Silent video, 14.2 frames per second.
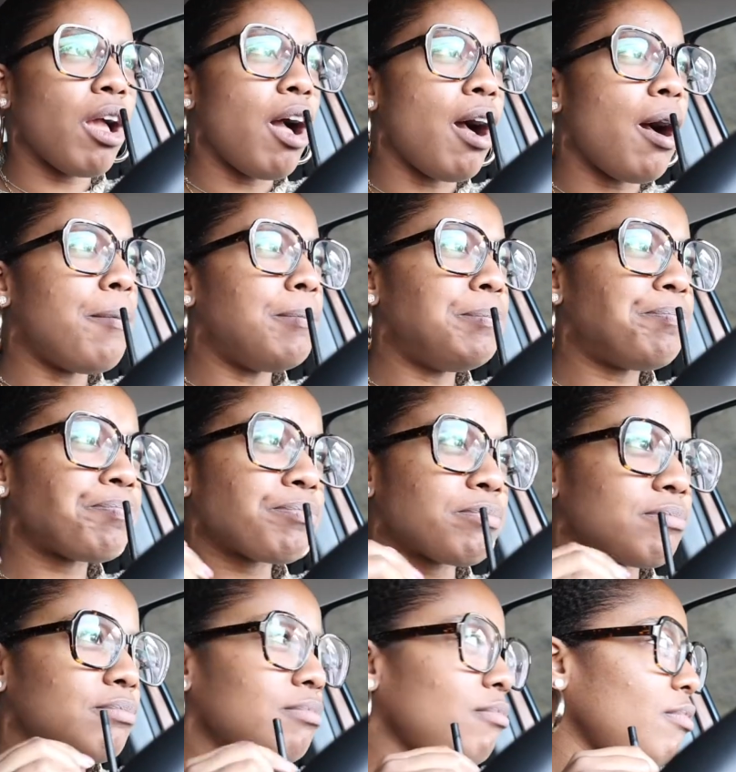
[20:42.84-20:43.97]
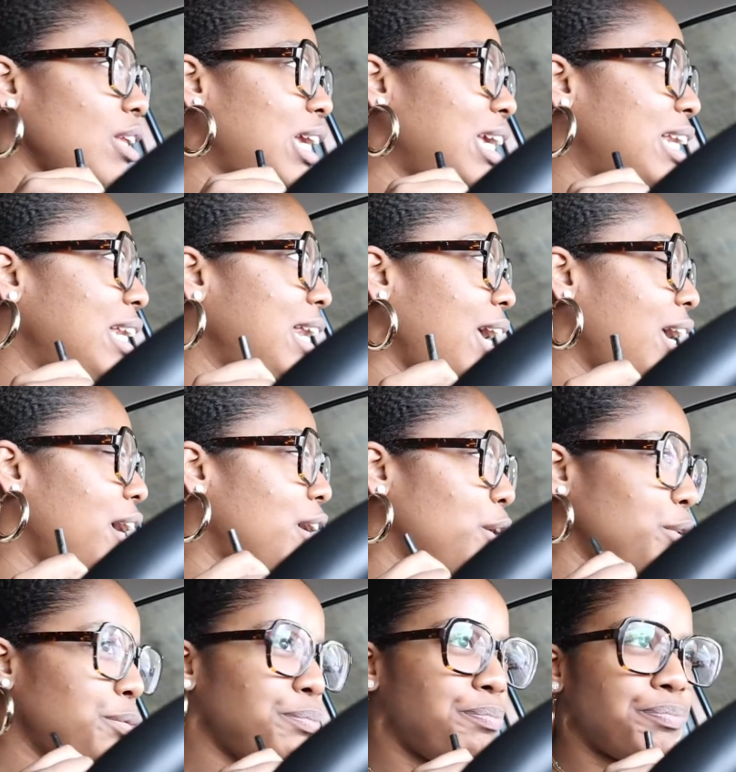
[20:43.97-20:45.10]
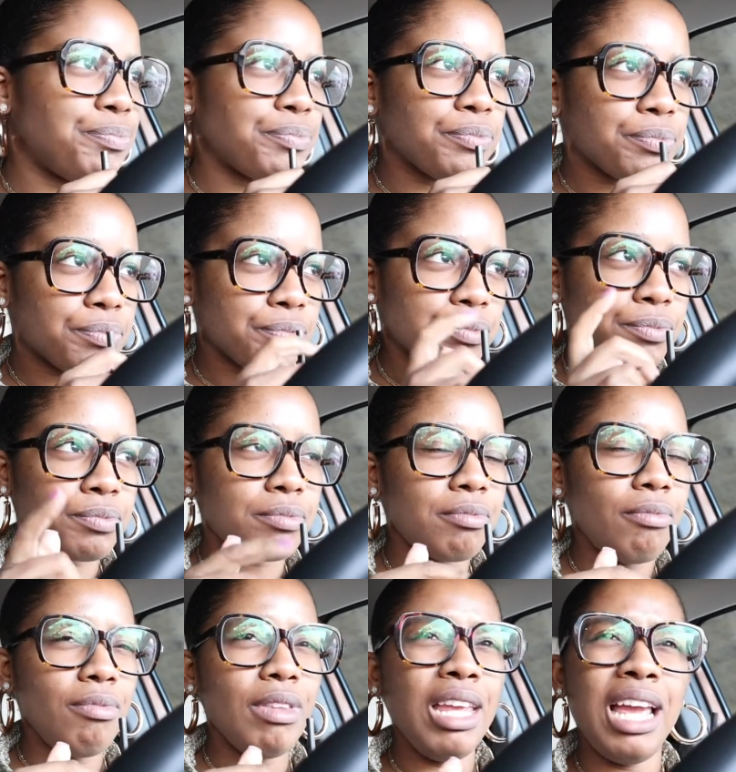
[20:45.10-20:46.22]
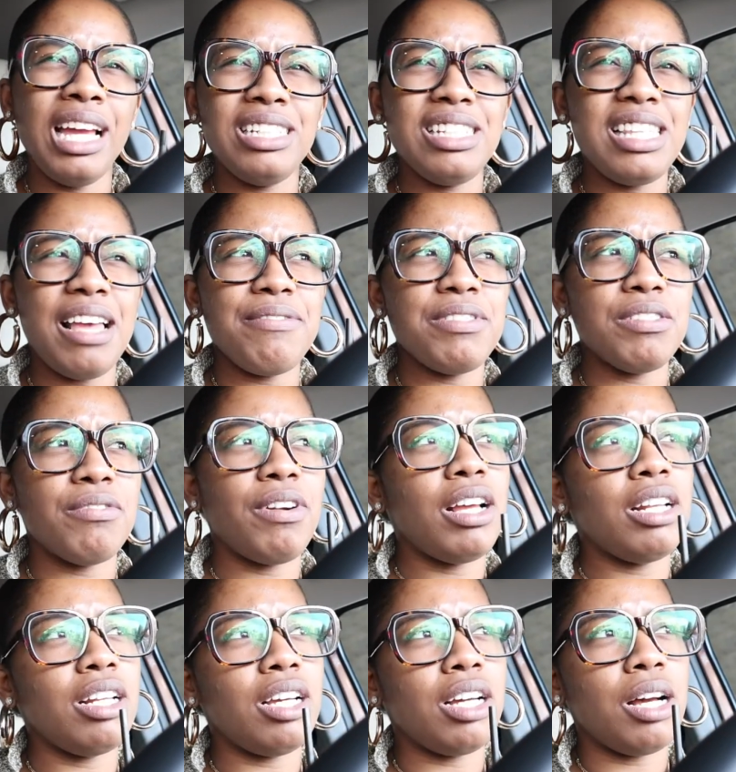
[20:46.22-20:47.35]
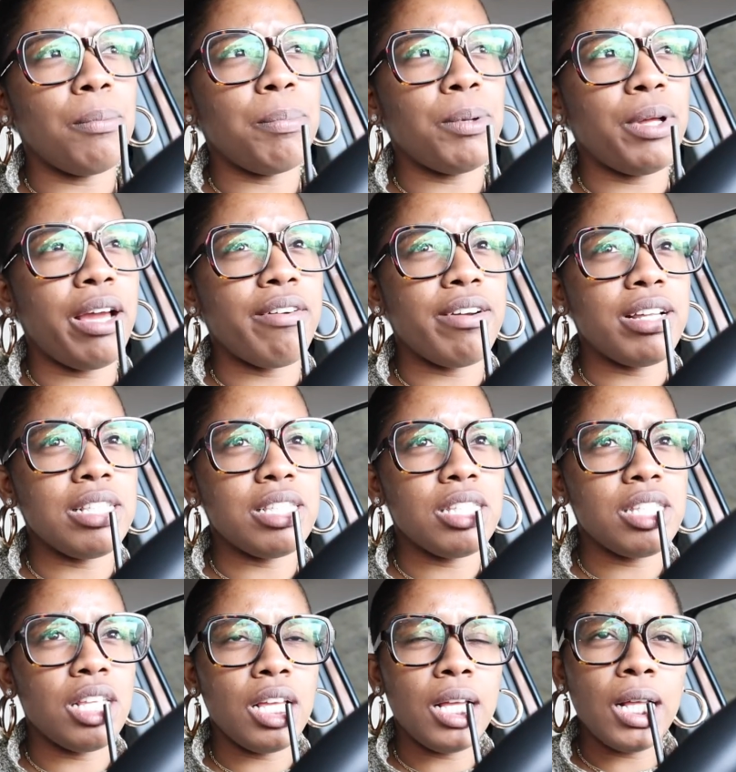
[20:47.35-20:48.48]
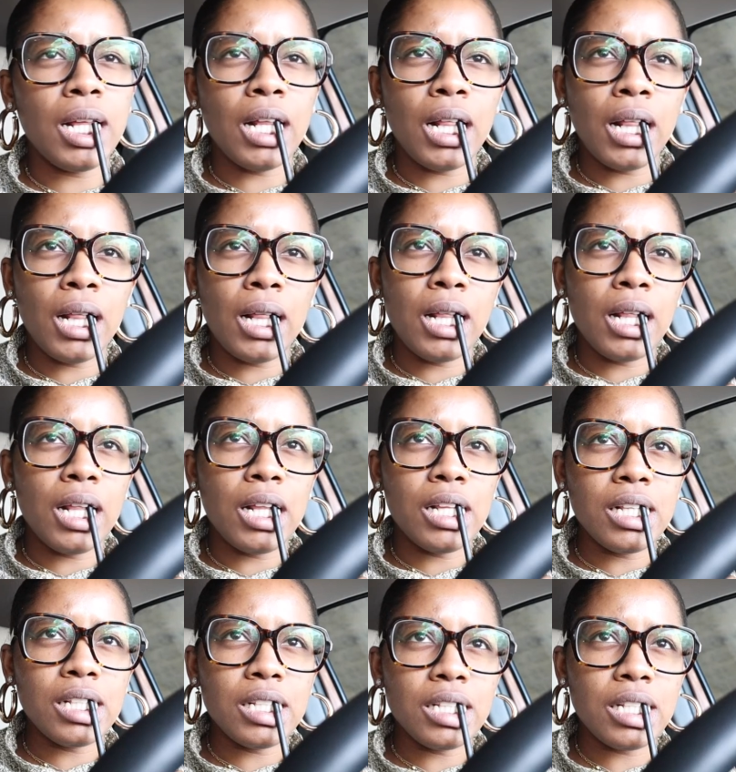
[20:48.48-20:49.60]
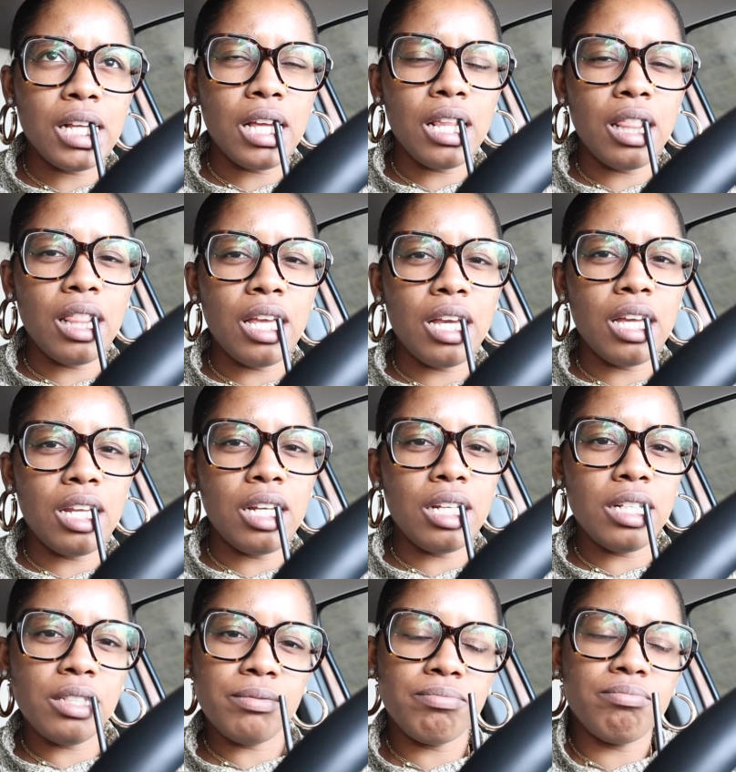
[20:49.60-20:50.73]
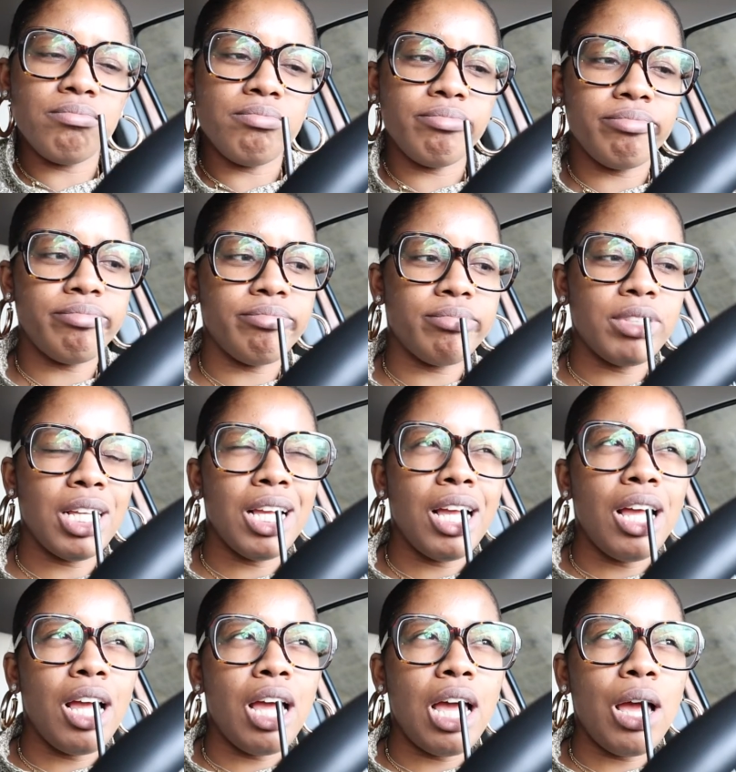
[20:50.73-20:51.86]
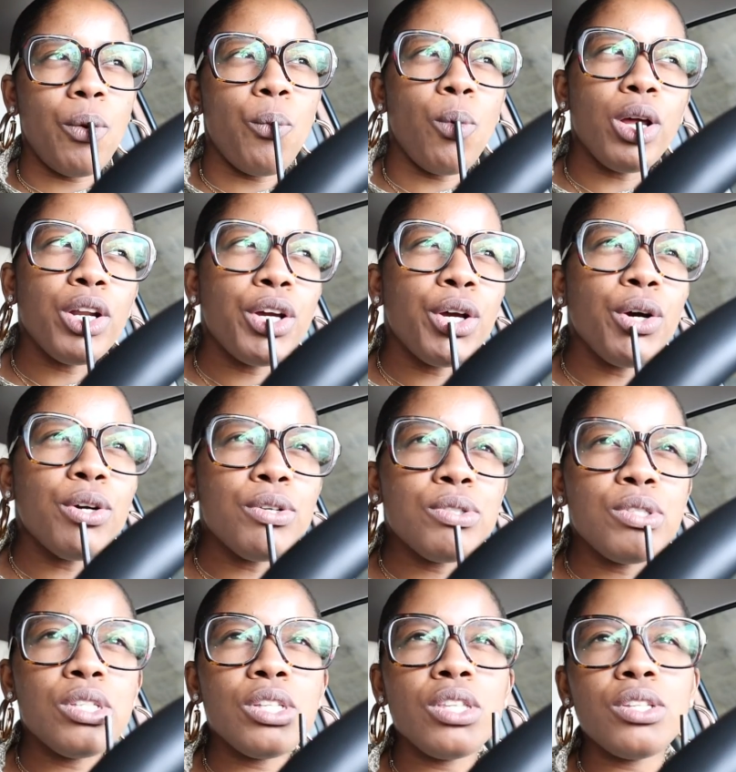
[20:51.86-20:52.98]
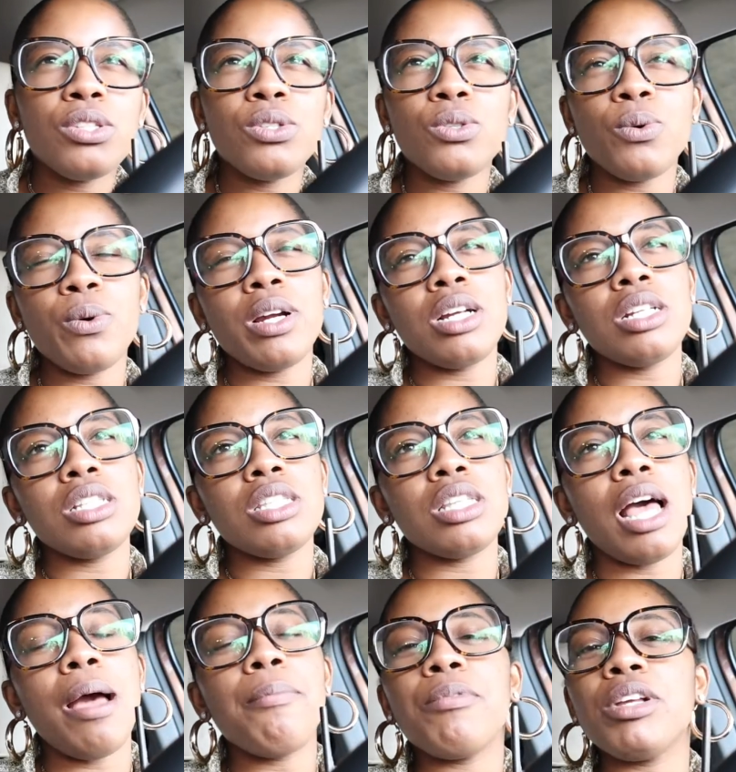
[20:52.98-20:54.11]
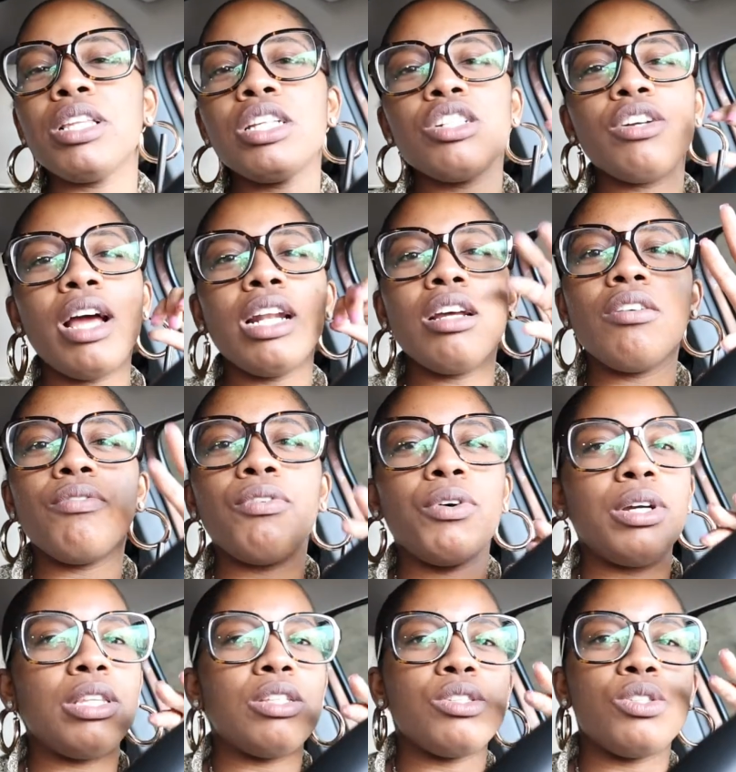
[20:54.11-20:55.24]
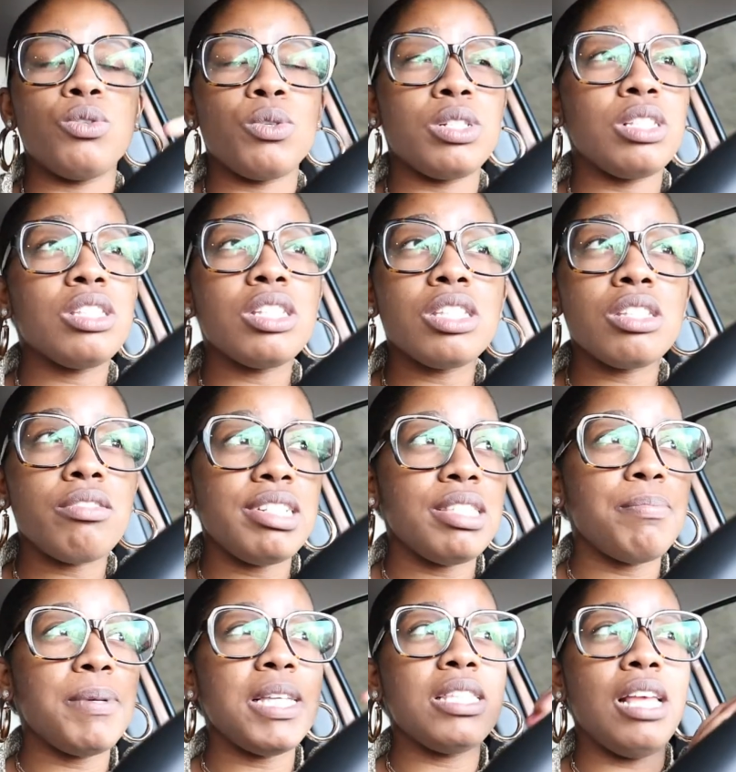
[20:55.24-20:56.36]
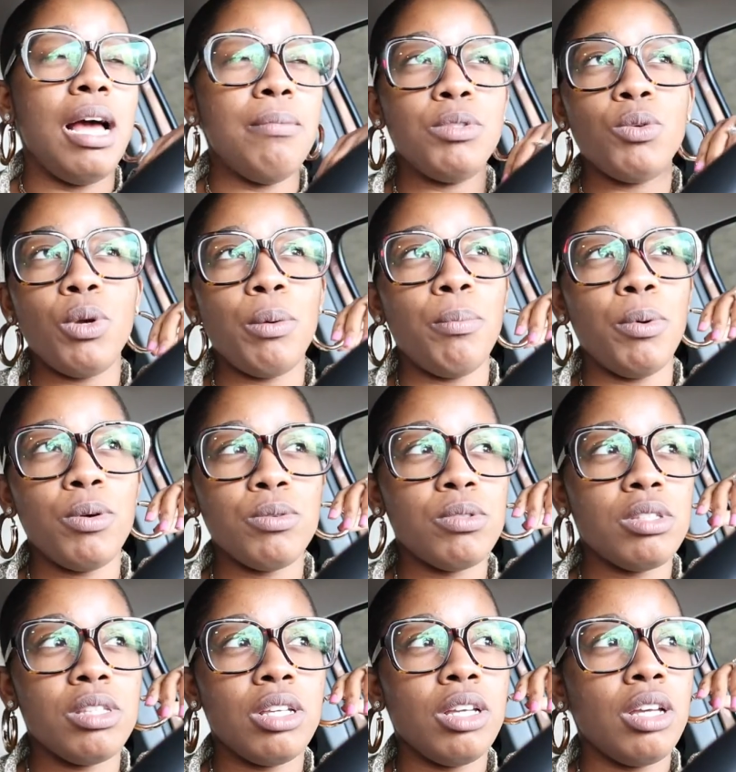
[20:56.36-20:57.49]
um, and now I just have to run a couple errands. And then I want to go to the stores. I'm really trying to avoid the stores this Christmas. I'm doing most